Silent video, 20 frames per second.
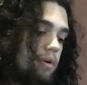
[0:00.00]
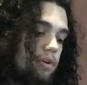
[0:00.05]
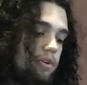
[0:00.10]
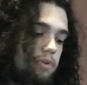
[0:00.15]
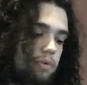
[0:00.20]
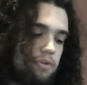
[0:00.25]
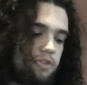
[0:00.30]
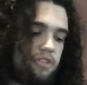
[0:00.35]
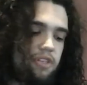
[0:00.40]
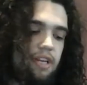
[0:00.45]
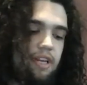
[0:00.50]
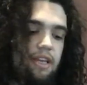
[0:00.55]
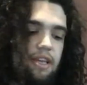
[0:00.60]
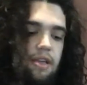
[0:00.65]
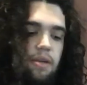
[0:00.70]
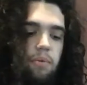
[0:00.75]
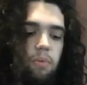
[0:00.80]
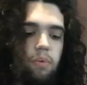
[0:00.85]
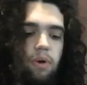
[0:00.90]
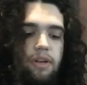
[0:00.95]
you'll
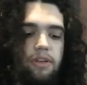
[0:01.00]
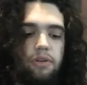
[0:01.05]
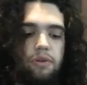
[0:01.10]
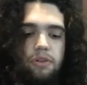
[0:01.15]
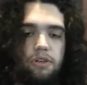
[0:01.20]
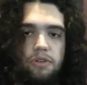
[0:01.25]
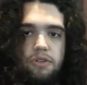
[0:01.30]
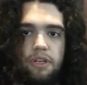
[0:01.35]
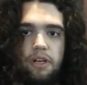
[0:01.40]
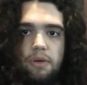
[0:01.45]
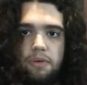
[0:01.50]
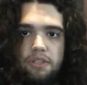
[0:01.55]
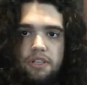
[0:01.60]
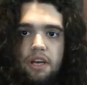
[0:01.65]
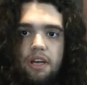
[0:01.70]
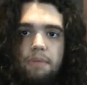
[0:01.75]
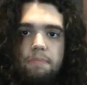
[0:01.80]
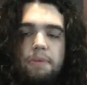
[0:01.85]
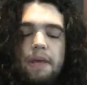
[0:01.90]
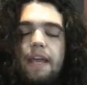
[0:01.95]
see when you're using
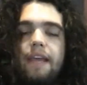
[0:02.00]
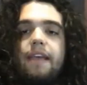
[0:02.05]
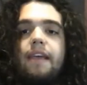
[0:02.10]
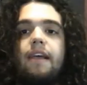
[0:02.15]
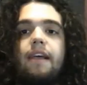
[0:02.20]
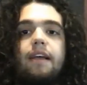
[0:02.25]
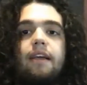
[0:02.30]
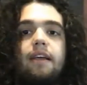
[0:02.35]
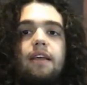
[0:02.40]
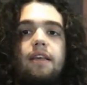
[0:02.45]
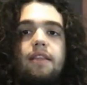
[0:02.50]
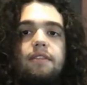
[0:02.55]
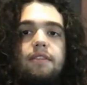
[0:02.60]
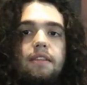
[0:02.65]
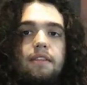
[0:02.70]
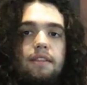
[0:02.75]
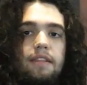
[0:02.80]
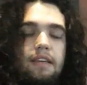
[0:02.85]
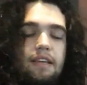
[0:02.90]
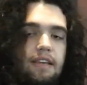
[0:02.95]
alternate picking
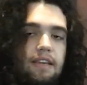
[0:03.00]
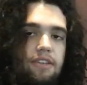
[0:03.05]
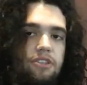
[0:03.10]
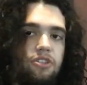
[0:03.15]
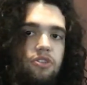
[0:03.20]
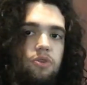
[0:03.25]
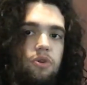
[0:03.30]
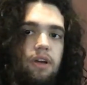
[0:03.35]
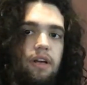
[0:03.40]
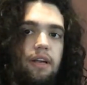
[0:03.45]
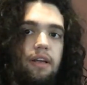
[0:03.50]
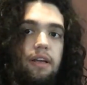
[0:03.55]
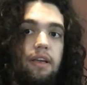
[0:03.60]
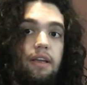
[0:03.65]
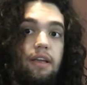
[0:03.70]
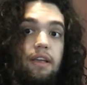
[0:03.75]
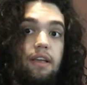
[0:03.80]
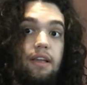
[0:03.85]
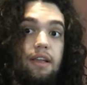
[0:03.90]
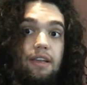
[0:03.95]
that the E string
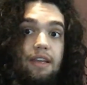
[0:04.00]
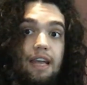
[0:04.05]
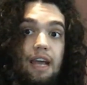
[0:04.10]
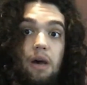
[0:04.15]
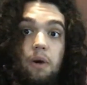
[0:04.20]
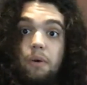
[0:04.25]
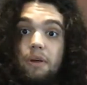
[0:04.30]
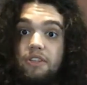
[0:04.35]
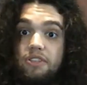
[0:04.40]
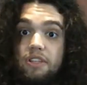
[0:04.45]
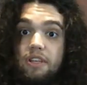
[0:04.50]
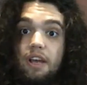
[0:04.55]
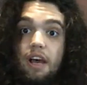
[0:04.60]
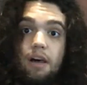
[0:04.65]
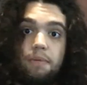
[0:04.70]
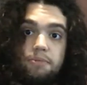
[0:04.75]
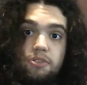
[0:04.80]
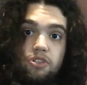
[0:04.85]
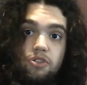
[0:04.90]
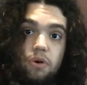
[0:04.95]
now is an
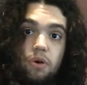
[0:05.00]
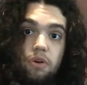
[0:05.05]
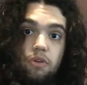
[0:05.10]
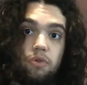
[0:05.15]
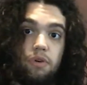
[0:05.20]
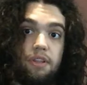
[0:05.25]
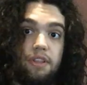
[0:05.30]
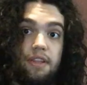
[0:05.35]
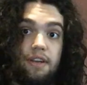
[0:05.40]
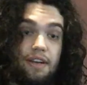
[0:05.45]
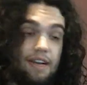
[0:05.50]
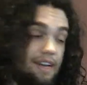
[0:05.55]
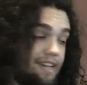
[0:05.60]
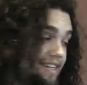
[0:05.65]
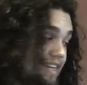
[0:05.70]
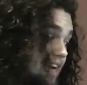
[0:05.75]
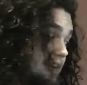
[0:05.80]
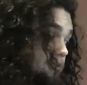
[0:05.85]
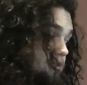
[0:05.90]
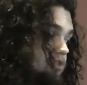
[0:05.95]
upstroke rather than a
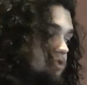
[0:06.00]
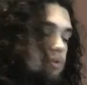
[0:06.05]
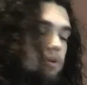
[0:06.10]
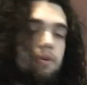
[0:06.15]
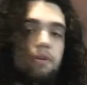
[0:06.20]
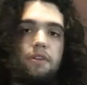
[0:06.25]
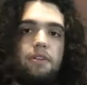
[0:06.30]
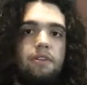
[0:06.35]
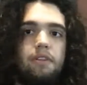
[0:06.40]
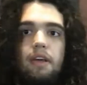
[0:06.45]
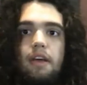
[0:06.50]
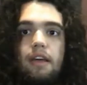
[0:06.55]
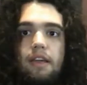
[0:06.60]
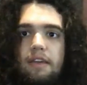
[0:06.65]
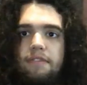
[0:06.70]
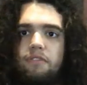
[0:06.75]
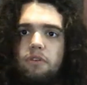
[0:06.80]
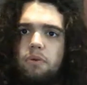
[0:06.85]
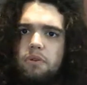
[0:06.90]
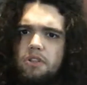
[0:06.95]
downstroke. That
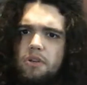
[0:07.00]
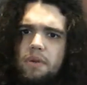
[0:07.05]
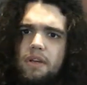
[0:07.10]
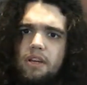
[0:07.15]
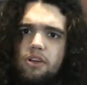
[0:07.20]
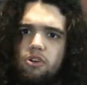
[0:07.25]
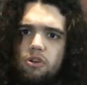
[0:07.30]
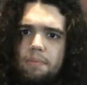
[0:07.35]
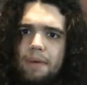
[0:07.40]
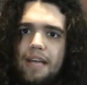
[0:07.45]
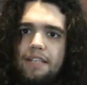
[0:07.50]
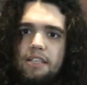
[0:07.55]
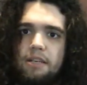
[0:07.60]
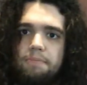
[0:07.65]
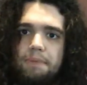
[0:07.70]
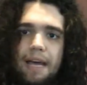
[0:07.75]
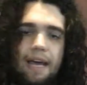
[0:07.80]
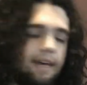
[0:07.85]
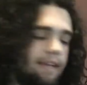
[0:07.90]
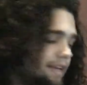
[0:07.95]
if you were doing a chromatic
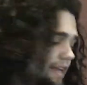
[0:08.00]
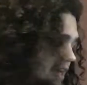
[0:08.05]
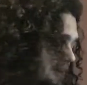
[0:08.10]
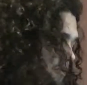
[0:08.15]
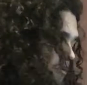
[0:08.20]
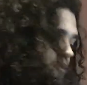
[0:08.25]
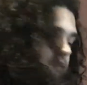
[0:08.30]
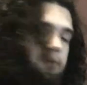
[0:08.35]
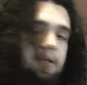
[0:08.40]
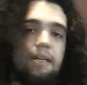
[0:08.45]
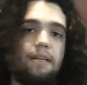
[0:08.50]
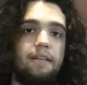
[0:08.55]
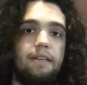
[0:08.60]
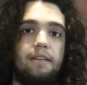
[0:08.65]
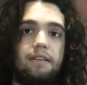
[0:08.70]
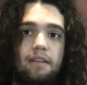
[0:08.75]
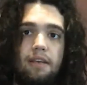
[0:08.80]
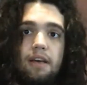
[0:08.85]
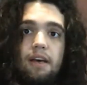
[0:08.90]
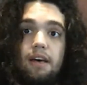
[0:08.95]
pattern, it would
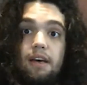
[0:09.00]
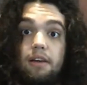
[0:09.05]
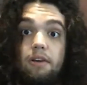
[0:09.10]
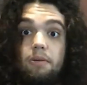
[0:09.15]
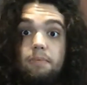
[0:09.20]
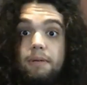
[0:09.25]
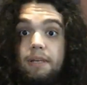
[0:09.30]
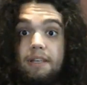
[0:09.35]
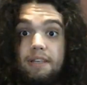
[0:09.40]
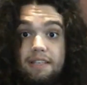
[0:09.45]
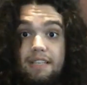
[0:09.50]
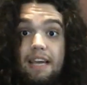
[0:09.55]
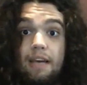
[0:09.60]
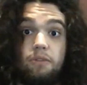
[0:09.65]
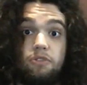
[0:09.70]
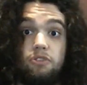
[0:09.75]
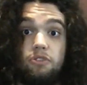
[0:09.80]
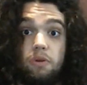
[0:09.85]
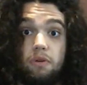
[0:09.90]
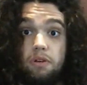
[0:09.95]
be a
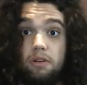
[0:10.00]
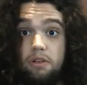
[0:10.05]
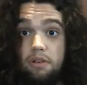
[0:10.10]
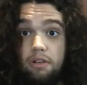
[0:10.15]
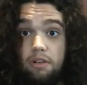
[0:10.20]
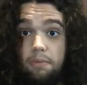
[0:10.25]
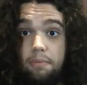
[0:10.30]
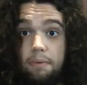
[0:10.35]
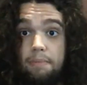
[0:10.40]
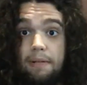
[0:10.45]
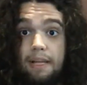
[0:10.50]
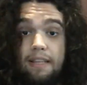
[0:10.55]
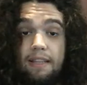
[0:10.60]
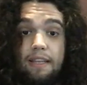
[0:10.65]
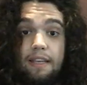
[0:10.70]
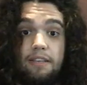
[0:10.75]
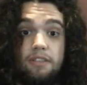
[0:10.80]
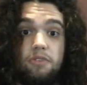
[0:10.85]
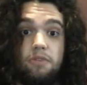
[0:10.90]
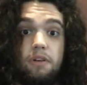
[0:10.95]
downstroke. You'll be playing the
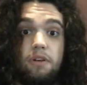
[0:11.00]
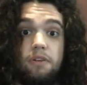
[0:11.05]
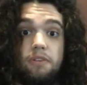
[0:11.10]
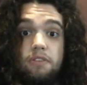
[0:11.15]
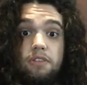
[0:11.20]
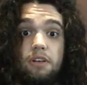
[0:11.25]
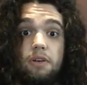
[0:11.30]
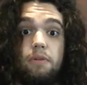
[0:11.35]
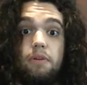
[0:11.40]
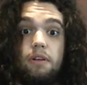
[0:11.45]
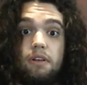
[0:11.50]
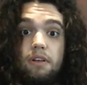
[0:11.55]
E string on. So.